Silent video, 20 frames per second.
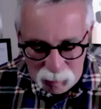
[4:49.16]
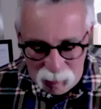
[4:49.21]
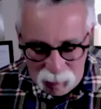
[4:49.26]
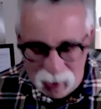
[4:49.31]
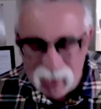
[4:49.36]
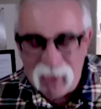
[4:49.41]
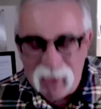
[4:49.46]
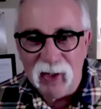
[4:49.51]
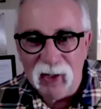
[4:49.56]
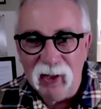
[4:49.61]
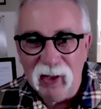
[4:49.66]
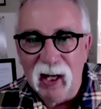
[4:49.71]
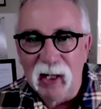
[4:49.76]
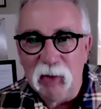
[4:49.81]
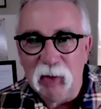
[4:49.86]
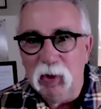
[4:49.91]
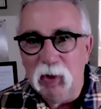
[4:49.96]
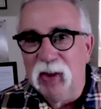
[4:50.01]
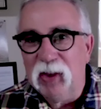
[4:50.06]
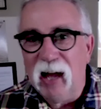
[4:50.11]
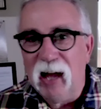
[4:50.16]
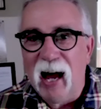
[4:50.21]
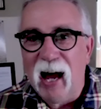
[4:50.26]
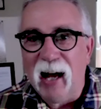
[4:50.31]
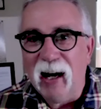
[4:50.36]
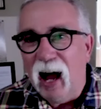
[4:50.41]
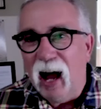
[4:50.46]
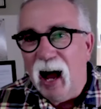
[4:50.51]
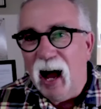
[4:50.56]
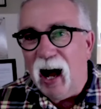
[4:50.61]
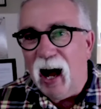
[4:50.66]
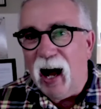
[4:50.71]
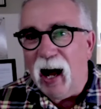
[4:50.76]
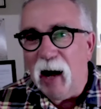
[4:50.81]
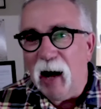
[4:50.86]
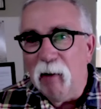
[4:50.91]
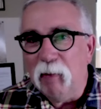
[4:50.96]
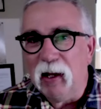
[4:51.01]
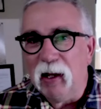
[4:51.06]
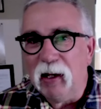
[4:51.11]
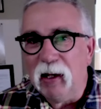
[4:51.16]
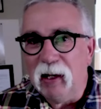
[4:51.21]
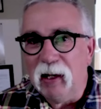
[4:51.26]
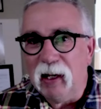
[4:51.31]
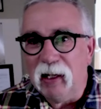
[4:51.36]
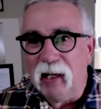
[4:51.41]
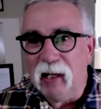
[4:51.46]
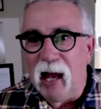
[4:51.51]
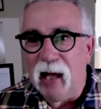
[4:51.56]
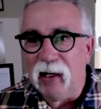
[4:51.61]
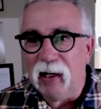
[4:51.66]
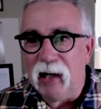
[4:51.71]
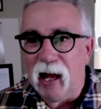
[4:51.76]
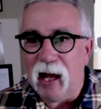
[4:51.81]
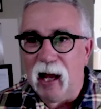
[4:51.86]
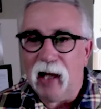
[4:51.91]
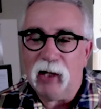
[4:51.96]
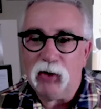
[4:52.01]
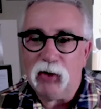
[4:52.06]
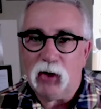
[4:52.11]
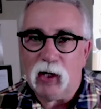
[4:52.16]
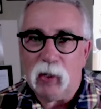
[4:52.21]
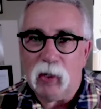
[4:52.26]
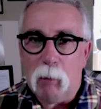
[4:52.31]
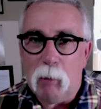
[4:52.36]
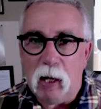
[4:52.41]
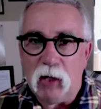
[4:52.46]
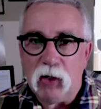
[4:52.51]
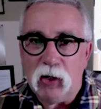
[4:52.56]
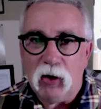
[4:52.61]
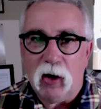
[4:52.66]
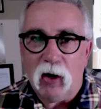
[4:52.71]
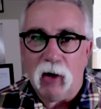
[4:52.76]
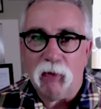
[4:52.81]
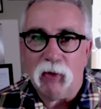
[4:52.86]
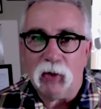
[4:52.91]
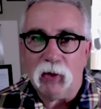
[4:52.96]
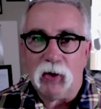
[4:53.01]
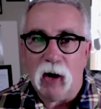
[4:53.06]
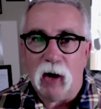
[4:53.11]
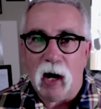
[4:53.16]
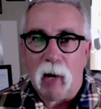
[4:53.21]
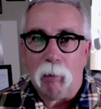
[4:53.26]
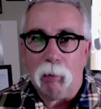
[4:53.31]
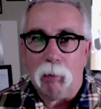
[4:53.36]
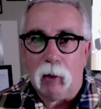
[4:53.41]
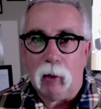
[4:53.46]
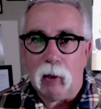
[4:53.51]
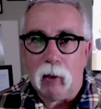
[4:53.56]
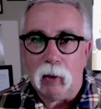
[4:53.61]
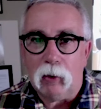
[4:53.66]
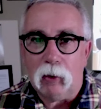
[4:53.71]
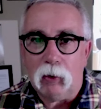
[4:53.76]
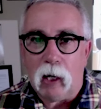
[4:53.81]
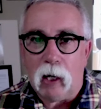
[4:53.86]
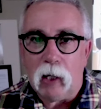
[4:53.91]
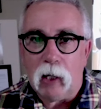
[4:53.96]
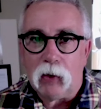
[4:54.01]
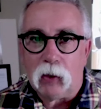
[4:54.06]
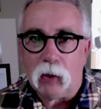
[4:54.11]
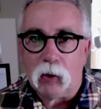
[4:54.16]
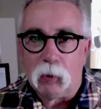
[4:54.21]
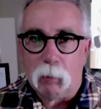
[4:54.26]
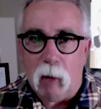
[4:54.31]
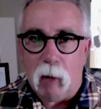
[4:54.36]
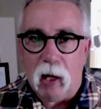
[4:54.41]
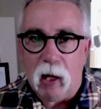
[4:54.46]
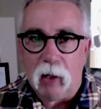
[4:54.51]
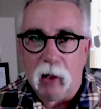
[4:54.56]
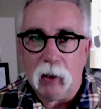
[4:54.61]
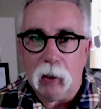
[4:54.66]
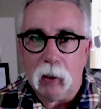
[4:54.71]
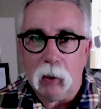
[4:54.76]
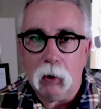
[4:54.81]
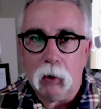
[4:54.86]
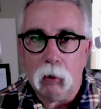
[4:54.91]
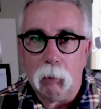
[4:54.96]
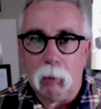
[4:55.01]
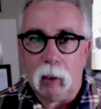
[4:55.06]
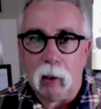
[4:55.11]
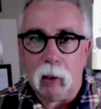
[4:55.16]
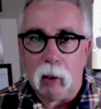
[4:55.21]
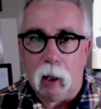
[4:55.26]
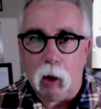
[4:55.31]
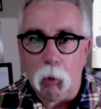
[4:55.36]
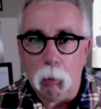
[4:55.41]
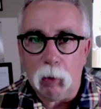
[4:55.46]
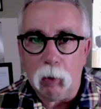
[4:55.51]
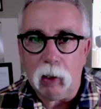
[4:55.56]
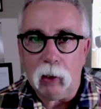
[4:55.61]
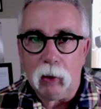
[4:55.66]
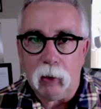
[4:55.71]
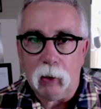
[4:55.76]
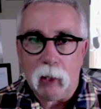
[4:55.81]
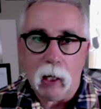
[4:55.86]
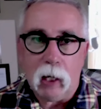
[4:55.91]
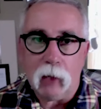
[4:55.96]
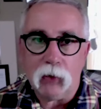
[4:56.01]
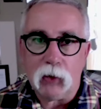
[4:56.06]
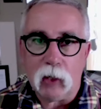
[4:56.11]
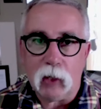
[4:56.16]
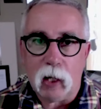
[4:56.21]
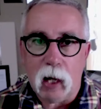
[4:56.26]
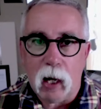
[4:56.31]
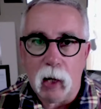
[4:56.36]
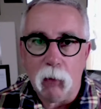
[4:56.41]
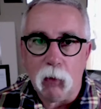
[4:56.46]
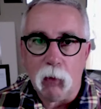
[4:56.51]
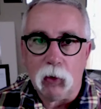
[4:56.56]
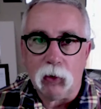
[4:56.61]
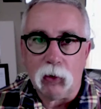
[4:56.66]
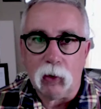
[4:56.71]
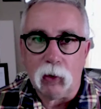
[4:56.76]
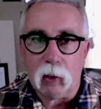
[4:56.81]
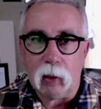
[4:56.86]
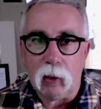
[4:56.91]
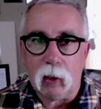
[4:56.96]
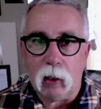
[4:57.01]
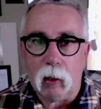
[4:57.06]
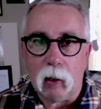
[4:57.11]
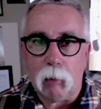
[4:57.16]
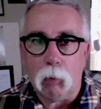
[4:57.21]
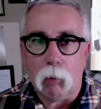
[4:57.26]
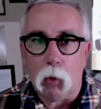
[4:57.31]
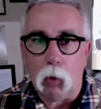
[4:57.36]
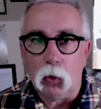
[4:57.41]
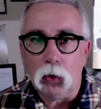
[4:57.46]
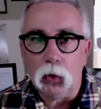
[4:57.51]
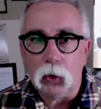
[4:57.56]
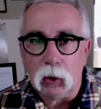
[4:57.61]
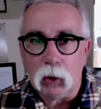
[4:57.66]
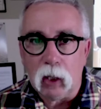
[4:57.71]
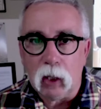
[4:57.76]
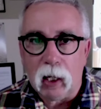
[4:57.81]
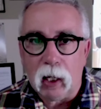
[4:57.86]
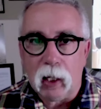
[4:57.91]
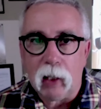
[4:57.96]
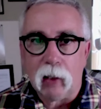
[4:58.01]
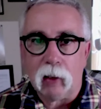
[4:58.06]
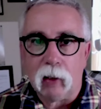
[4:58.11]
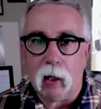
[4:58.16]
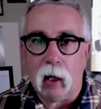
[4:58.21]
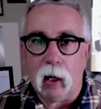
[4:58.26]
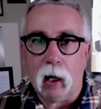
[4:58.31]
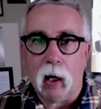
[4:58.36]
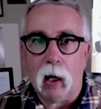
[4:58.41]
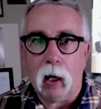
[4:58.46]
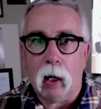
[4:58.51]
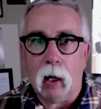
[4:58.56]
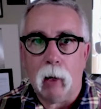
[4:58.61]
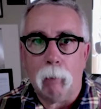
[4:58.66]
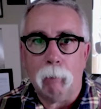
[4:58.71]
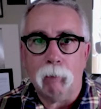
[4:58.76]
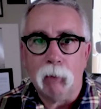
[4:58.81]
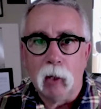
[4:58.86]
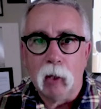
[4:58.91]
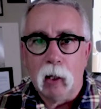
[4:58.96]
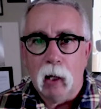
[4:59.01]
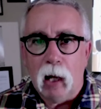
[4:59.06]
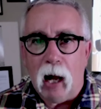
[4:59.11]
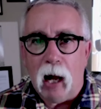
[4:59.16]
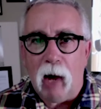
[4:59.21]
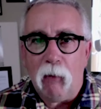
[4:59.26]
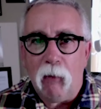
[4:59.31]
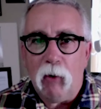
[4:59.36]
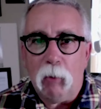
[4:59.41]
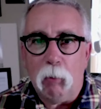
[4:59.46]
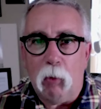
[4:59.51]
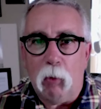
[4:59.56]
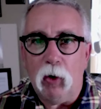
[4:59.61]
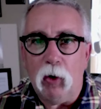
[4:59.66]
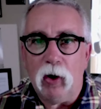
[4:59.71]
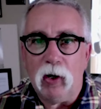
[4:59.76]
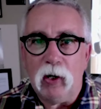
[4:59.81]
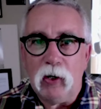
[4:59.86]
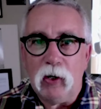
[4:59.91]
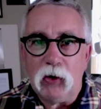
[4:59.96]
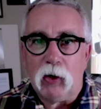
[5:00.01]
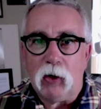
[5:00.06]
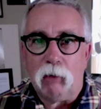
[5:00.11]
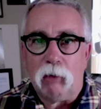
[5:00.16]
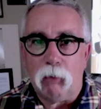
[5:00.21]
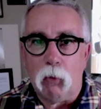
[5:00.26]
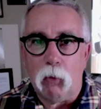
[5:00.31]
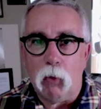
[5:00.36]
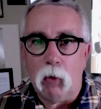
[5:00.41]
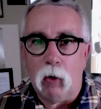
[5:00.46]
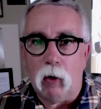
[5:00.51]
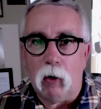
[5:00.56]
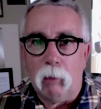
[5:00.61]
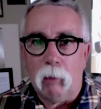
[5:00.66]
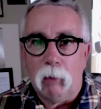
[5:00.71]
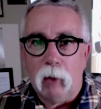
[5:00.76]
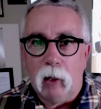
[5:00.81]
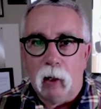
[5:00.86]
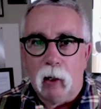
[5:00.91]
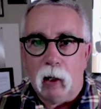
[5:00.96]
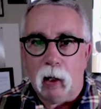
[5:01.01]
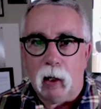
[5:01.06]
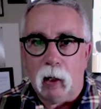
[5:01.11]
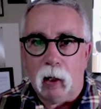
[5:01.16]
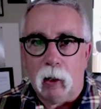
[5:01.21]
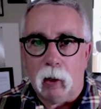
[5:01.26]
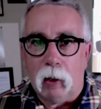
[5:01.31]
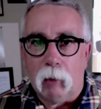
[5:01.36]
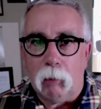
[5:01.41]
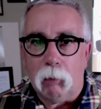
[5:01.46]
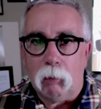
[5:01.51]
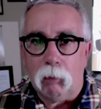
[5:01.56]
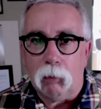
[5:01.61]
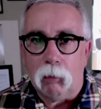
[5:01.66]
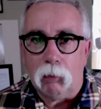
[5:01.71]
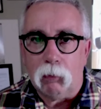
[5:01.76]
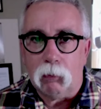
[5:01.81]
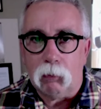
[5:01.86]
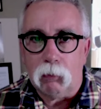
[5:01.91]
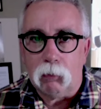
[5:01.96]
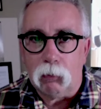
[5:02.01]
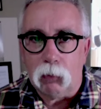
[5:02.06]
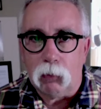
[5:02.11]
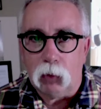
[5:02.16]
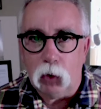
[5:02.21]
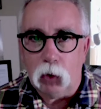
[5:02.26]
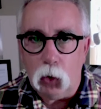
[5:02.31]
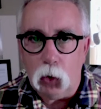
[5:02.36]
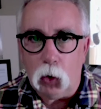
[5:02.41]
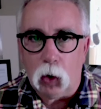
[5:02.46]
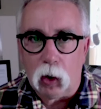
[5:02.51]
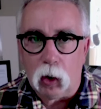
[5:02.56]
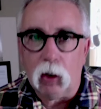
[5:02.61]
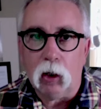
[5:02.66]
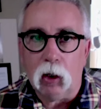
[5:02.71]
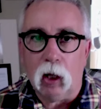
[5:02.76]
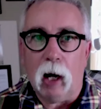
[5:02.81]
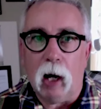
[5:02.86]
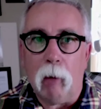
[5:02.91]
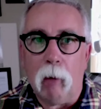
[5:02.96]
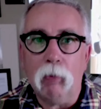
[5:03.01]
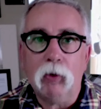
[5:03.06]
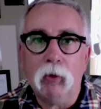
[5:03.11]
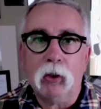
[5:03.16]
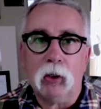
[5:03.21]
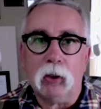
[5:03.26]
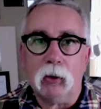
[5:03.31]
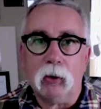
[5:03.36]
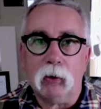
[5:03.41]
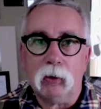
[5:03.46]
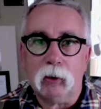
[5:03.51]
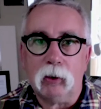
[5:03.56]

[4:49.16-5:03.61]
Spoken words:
best of luck with that. And as I mentioned off the top, you guys expanded a little bit, helping the ACA with the Boulder Lake. How important is it for your club to